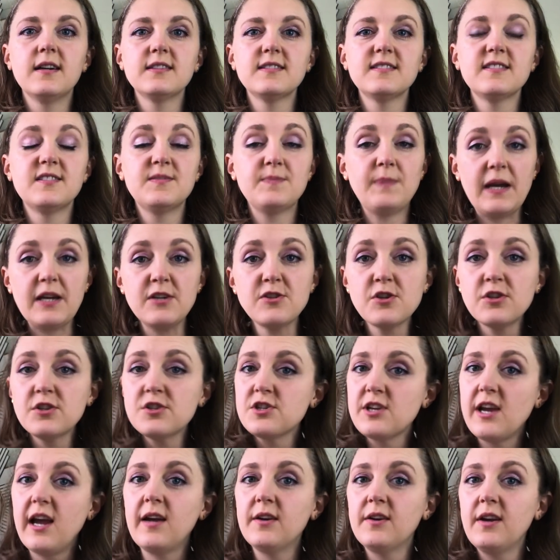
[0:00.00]
Special
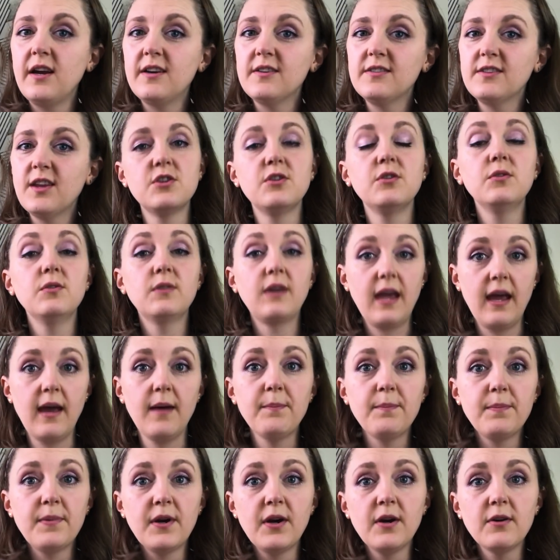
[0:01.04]
shout out to
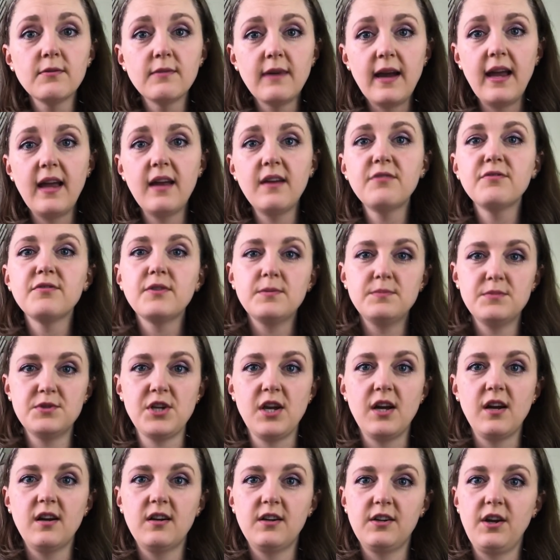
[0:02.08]
Kemper Ray from
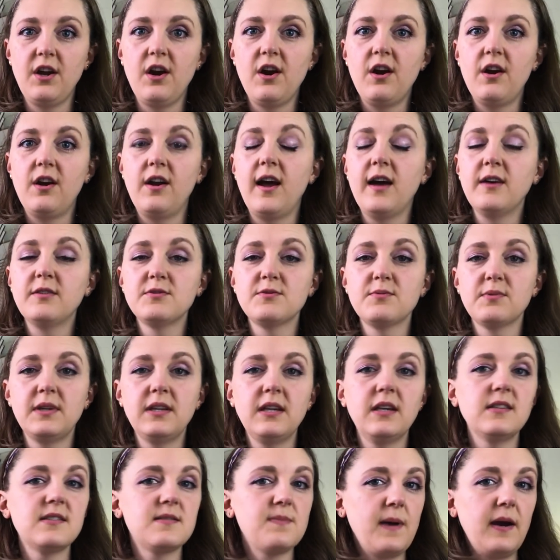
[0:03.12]
Junk Yarn. I was
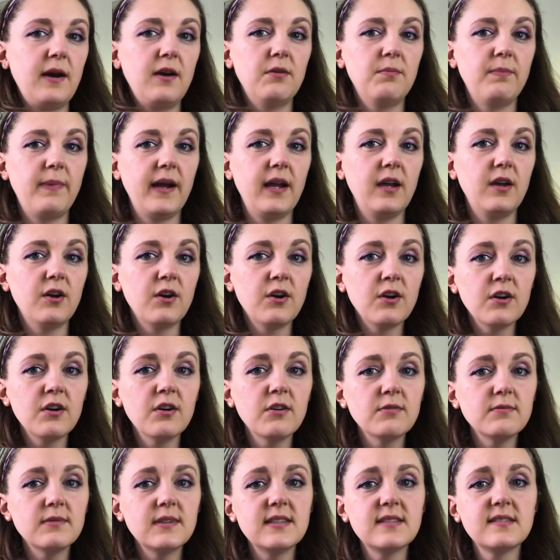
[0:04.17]
really inspired by
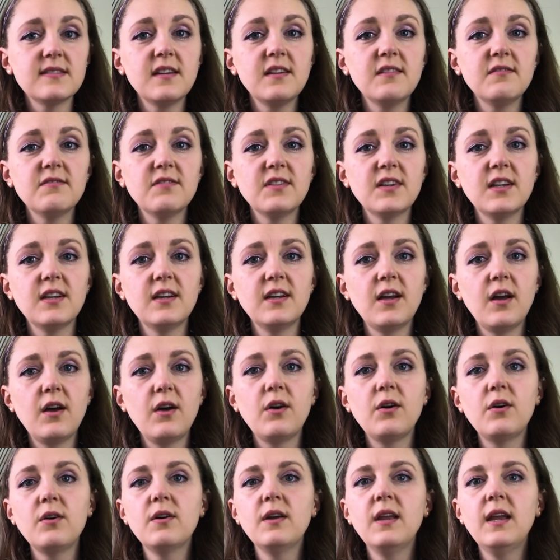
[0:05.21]
her recent
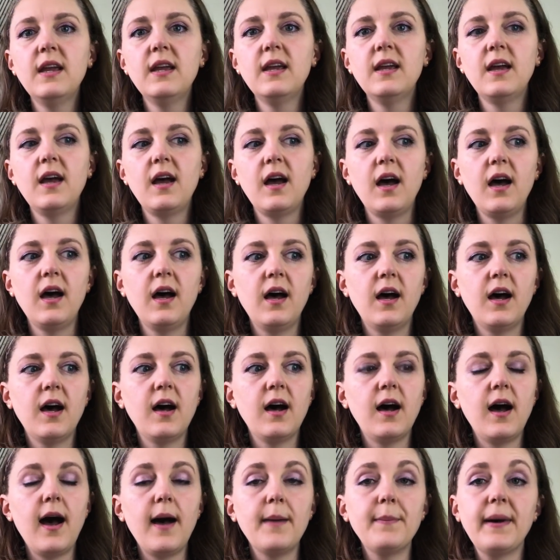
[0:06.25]
video
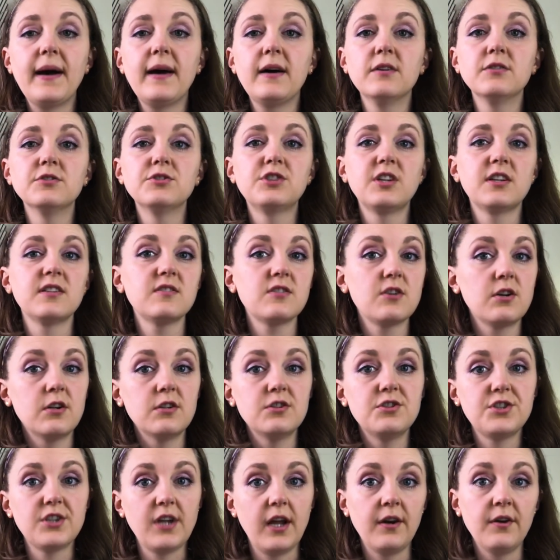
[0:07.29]
about just
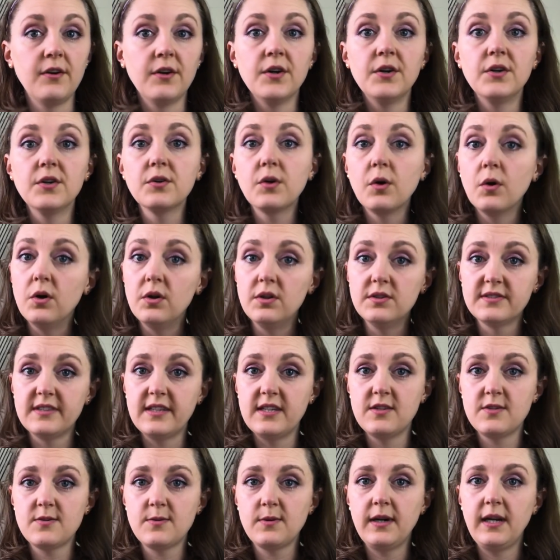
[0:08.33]
her general goals
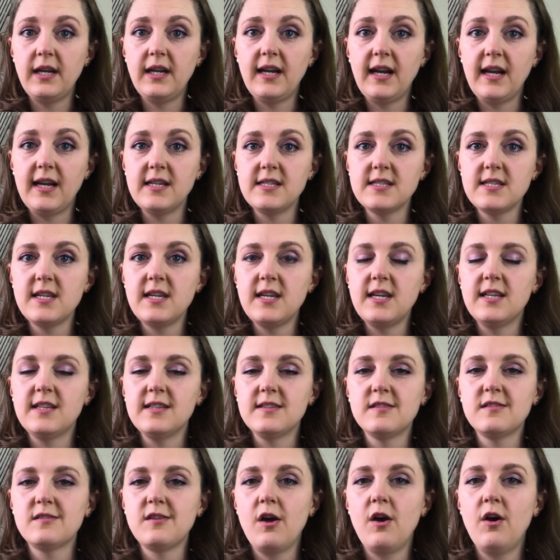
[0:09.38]
in
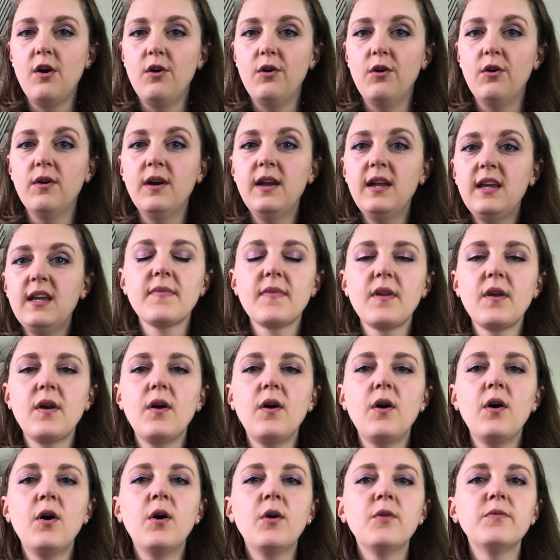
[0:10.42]
2019. So
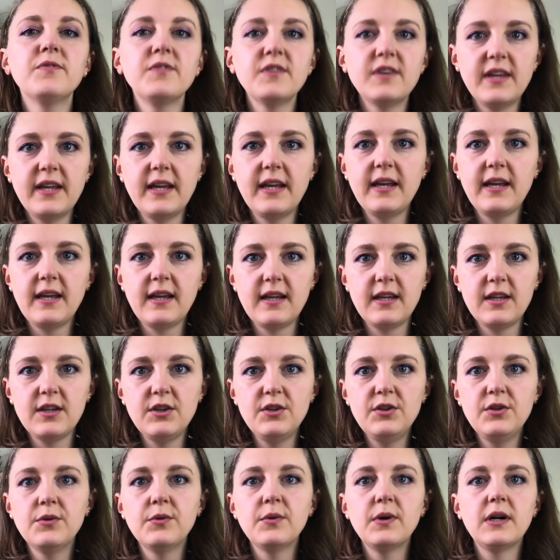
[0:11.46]
hopefully
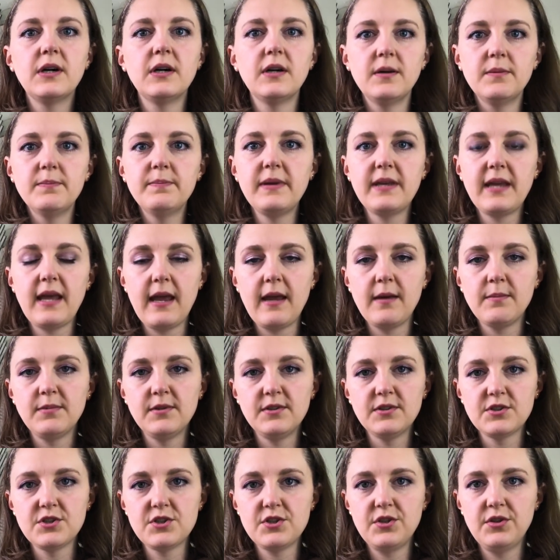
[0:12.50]
you will be
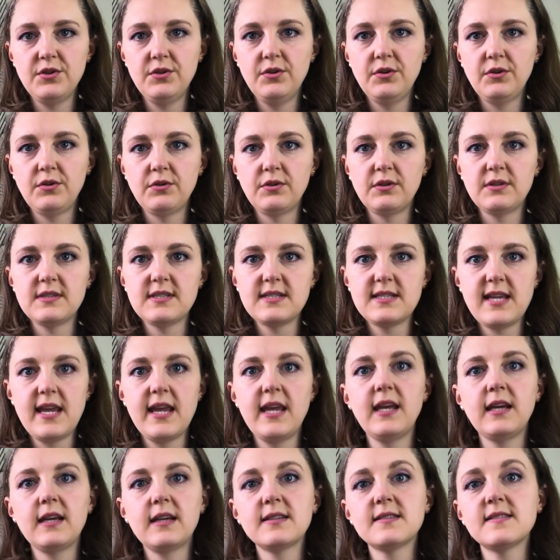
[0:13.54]
able to
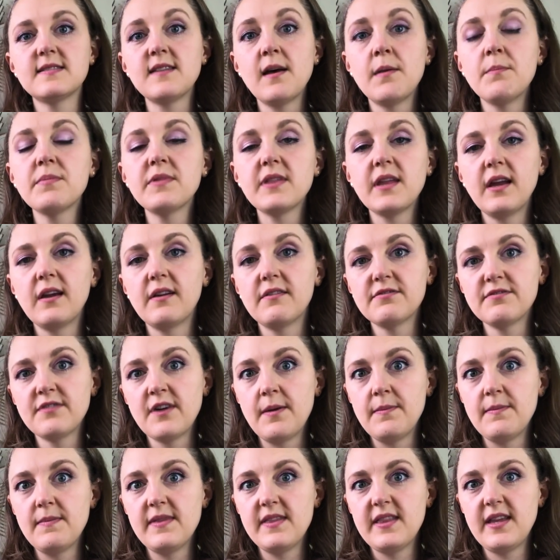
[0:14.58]
take something
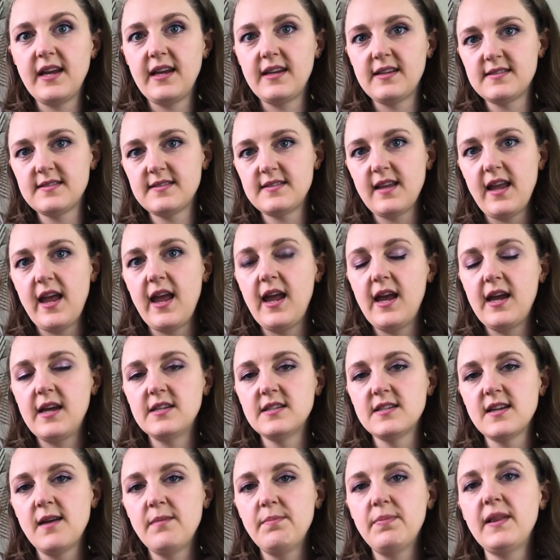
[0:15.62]
from this
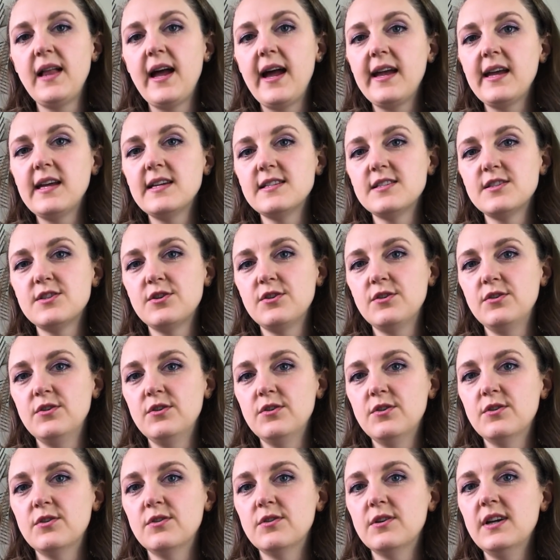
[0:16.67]
and apply it
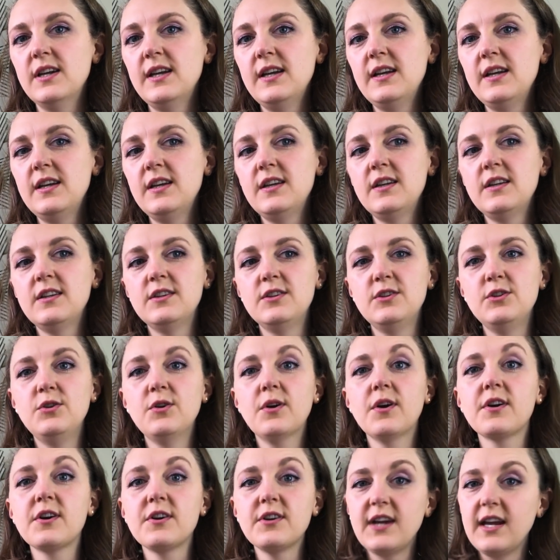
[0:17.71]
to
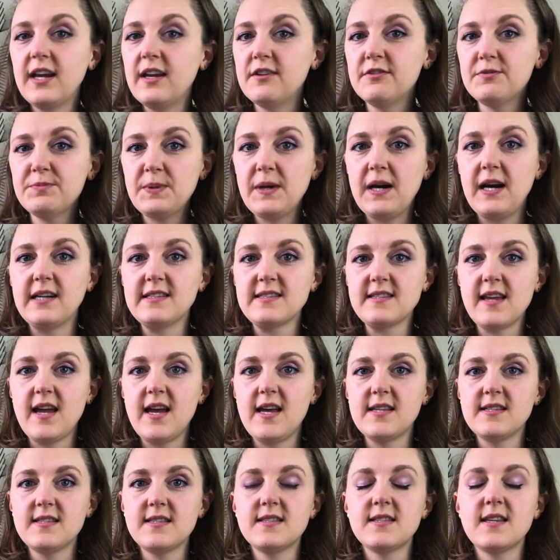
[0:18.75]
your creative
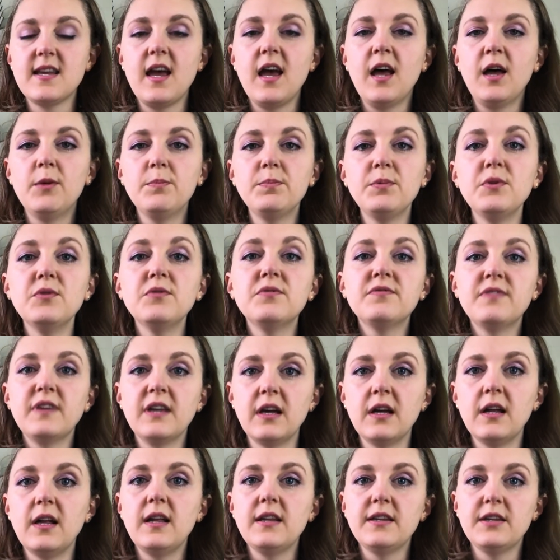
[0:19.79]
process to help you
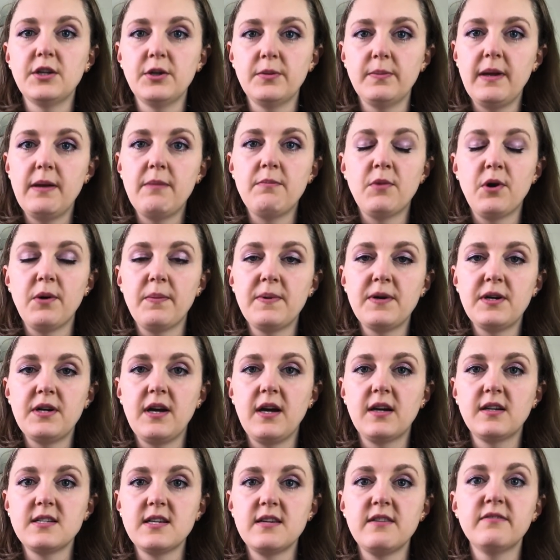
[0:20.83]
feel a little bit more
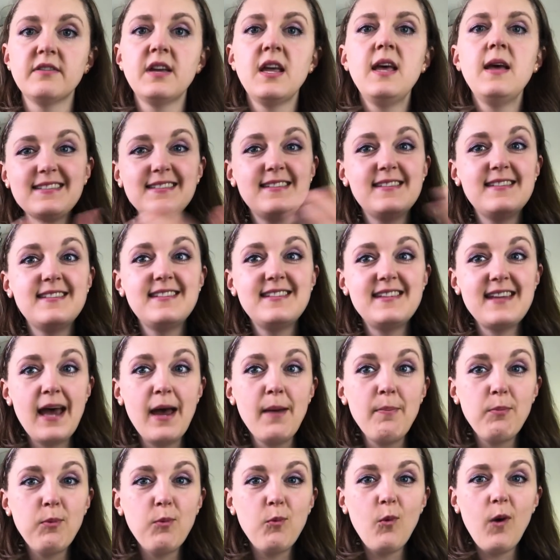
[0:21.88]
productive.
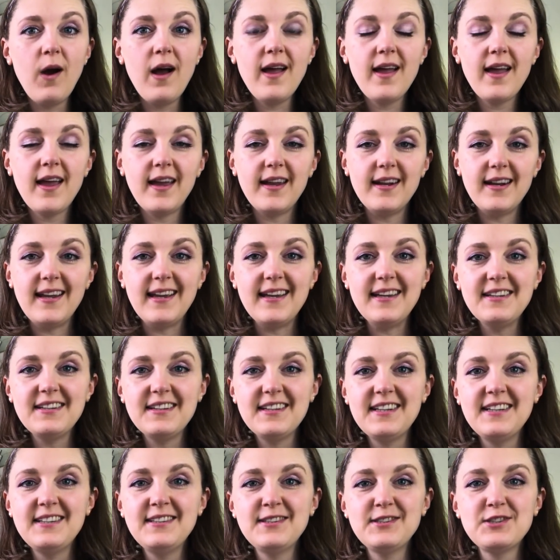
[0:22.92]
Step 1
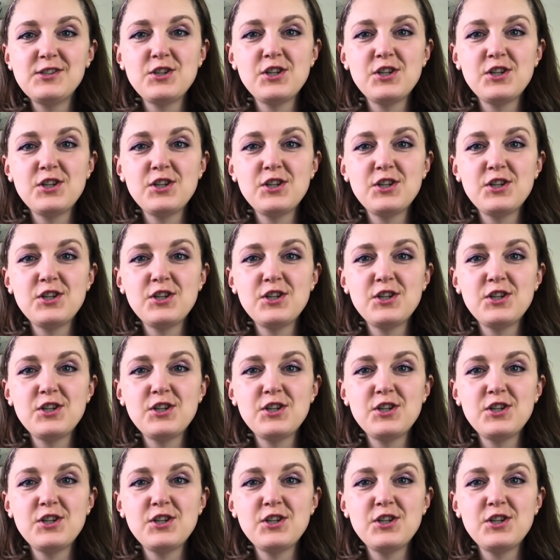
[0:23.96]
in